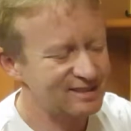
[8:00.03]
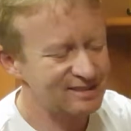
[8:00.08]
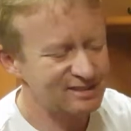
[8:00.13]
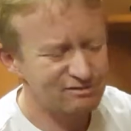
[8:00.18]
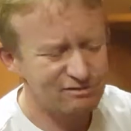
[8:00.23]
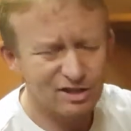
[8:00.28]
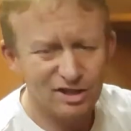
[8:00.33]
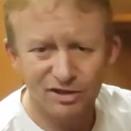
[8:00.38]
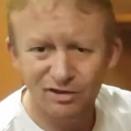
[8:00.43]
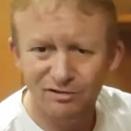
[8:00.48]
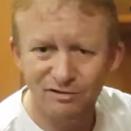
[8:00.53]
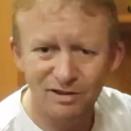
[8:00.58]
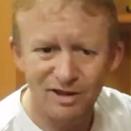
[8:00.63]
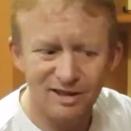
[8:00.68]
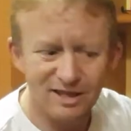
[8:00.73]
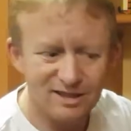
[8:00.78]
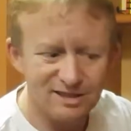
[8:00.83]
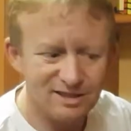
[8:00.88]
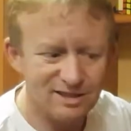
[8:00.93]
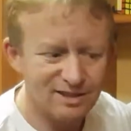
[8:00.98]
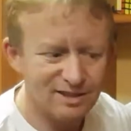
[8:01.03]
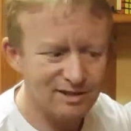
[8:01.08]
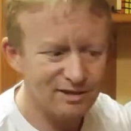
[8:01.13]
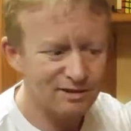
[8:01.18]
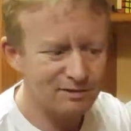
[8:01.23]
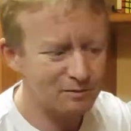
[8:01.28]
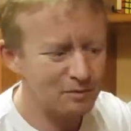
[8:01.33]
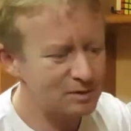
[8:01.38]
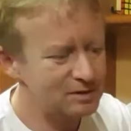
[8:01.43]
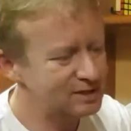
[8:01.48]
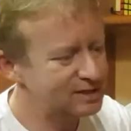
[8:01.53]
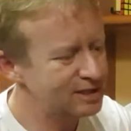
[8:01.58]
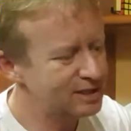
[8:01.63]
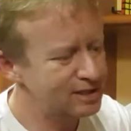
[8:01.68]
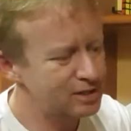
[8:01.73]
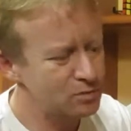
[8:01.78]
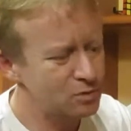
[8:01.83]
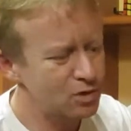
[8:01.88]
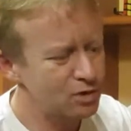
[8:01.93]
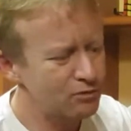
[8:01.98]
it's really good fun actually. Once again,
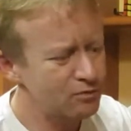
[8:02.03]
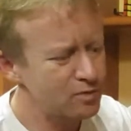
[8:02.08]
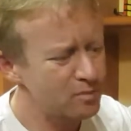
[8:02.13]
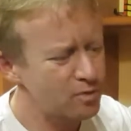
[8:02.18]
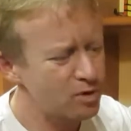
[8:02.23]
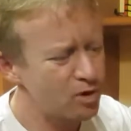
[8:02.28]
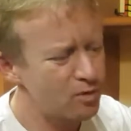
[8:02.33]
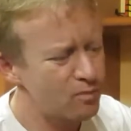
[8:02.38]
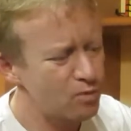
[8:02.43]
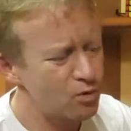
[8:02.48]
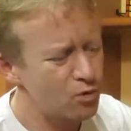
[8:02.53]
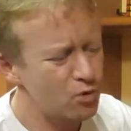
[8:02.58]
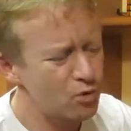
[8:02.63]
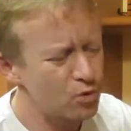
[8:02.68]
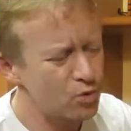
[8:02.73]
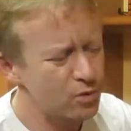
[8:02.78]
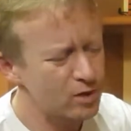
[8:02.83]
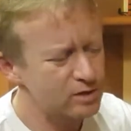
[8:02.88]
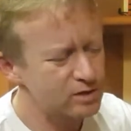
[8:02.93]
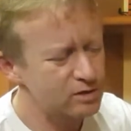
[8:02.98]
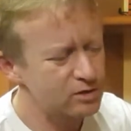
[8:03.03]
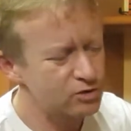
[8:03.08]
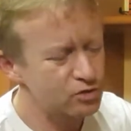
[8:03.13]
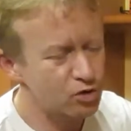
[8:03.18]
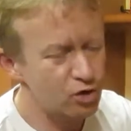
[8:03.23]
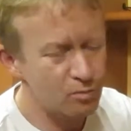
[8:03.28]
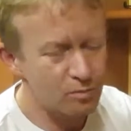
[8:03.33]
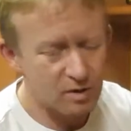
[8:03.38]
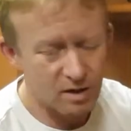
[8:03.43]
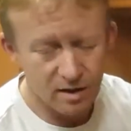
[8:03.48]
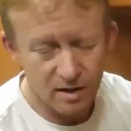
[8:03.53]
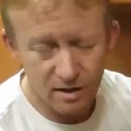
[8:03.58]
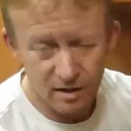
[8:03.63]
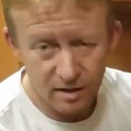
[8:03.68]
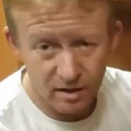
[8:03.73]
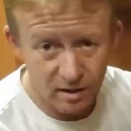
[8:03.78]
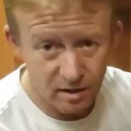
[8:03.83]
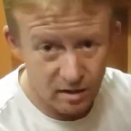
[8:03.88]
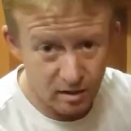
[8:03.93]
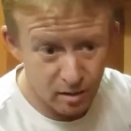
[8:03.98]
you work from the bottom all the way to the top.
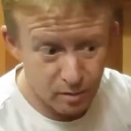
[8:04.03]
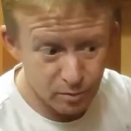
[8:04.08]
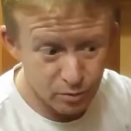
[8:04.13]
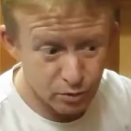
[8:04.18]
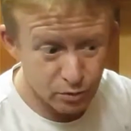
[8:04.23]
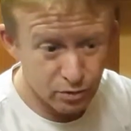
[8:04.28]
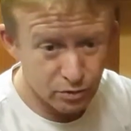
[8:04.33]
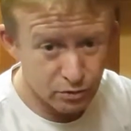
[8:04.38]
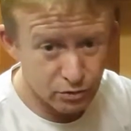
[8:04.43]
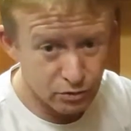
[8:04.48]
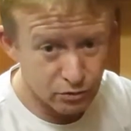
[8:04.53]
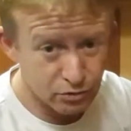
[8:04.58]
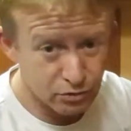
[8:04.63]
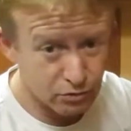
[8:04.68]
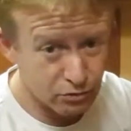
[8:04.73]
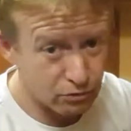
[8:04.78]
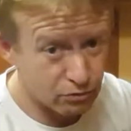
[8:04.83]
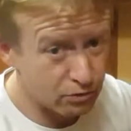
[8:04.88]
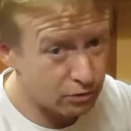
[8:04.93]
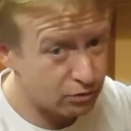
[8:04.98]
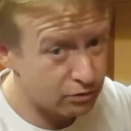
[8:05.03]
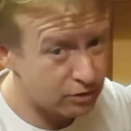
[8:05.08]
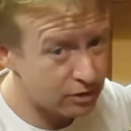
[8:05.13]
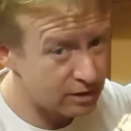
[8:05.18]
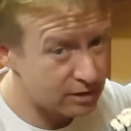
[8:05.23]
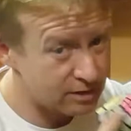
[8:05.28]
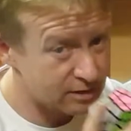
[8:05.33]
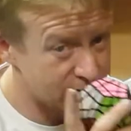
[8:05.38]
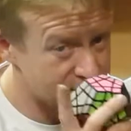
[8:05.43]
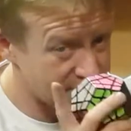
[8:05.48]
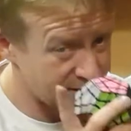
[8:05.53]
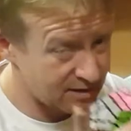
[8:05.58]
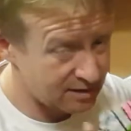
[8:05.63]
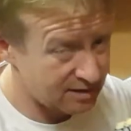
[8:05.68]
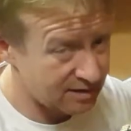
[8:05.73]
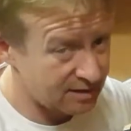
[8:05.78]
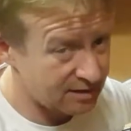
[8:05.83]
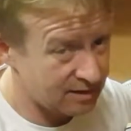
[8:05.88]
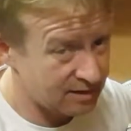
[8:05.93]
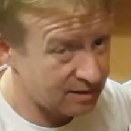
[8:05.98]
I'm doing a tutorial on this.
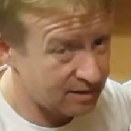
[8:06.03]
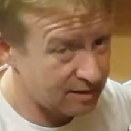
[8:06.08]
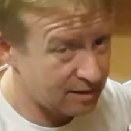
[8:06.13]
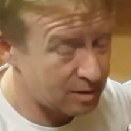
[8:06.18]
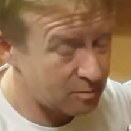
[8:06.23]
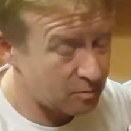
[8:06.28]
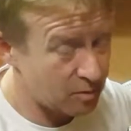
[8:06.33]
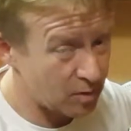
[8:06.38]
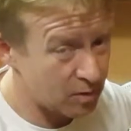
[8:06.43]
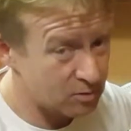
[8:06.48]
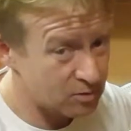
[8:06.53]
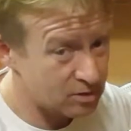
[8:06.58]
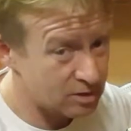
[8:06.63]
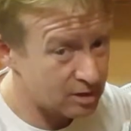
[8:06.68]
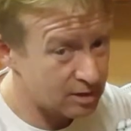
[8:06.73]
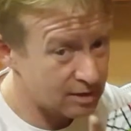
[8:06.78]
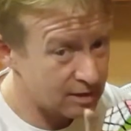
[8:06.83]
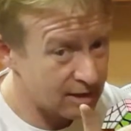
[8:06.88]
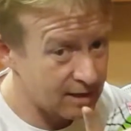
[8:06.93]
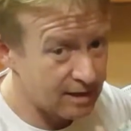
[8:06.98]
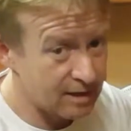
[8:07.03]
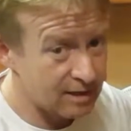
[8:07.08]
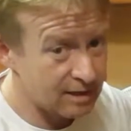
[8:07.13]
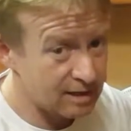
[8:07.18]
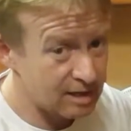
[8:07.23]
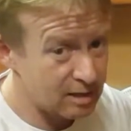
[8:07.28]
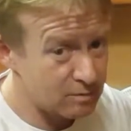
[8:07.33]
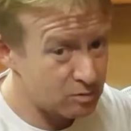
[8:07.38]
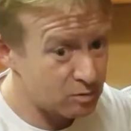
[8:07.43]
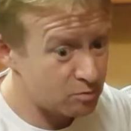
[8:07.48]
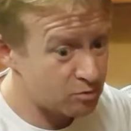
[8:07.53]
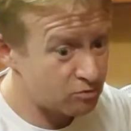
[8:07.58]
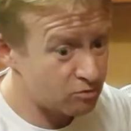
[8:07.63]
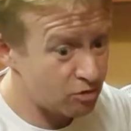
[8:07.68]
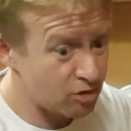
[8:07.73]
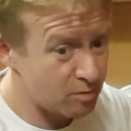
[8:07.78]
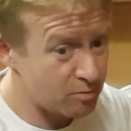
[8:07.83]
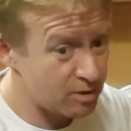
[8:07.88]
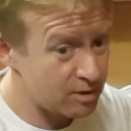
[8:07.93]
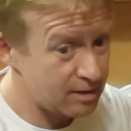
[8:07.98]
Keep posting, keep
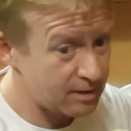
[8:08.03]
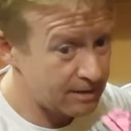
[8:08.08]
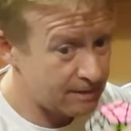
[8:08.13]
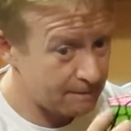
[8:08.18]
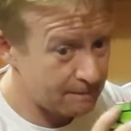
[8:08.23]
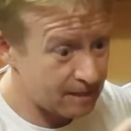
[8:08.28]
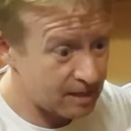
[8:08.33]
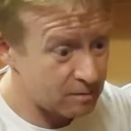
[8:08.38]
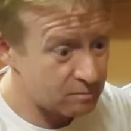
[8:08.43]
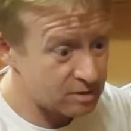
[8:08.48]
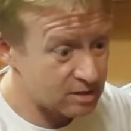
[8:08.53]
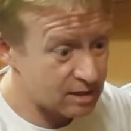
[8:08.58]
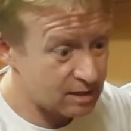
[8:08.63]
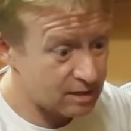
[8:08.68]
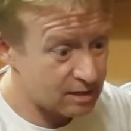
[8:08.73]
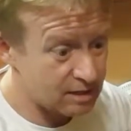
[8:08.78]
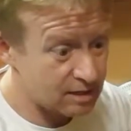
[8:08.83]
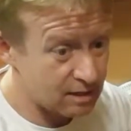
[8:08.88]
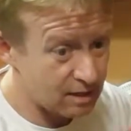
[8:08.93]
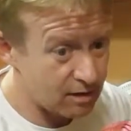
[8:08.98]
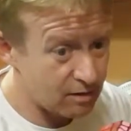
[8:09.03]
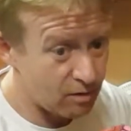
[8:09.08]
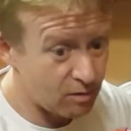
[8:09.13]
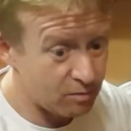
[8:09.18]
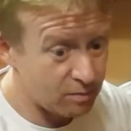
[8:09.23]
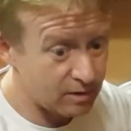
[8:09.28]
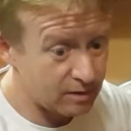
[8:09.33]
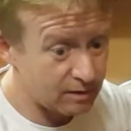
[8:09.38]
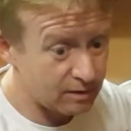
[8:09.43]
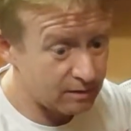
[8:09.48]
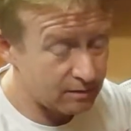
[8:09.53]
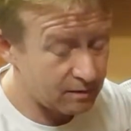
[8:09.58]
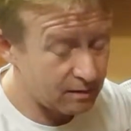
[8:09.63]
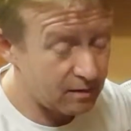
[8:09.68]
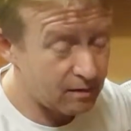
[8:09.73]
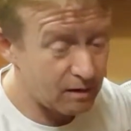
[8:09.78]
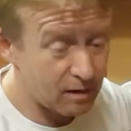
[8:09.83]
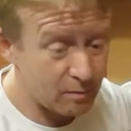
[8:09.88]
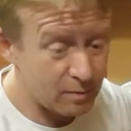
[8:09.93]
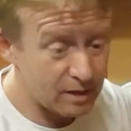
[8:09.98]
subscribing, keep checking, and I'll be
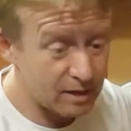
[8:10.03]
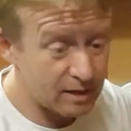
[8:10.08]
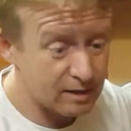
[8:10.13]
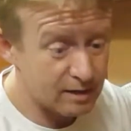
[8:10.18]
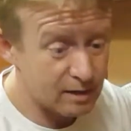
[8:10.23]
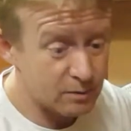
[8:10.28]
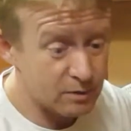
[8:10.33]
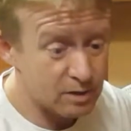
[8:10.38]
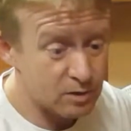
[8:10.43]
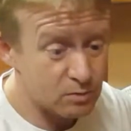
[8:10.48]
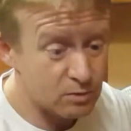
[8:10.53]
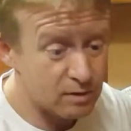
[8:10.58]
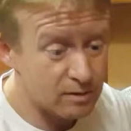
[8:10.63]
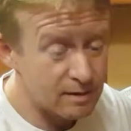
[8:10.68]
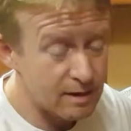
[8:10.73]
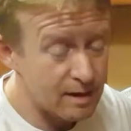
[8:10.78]
getting there with this one